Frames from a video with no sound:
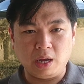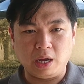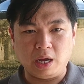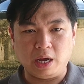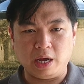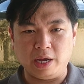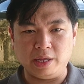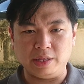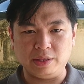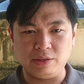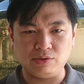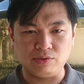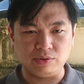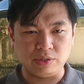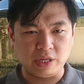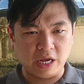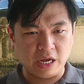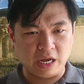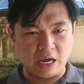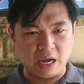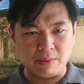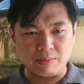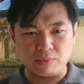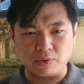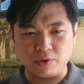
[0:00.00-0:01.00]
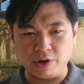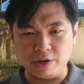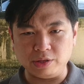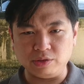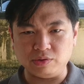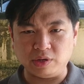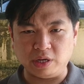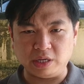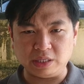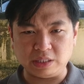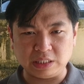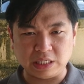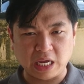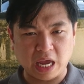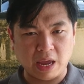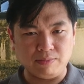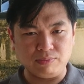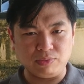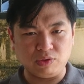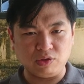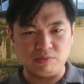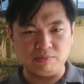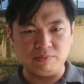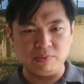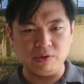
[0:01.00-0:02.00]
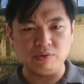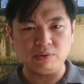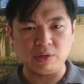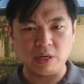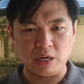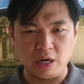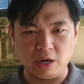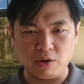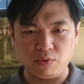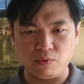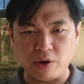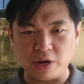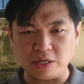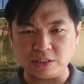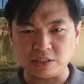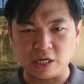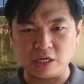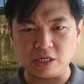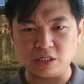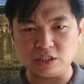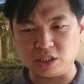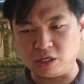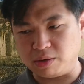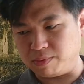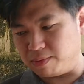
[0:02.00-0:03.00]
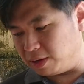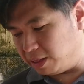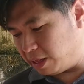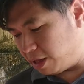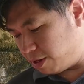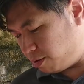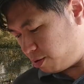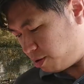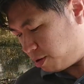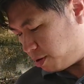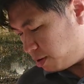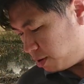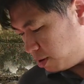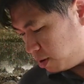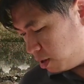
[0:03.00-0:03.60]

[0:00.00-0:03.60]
and today I'm going to attempt to build a racing simulator